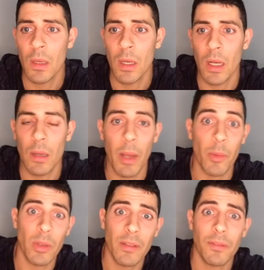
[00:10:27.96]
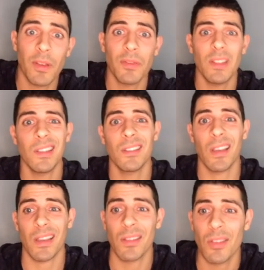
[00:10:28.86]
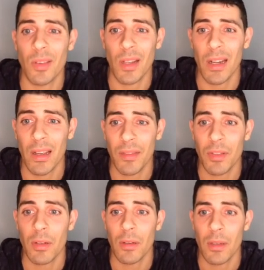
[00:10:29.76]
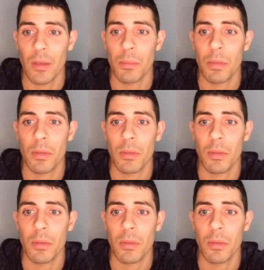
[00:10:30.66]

I only have 50 seconds, so I kind of have to hurry up. I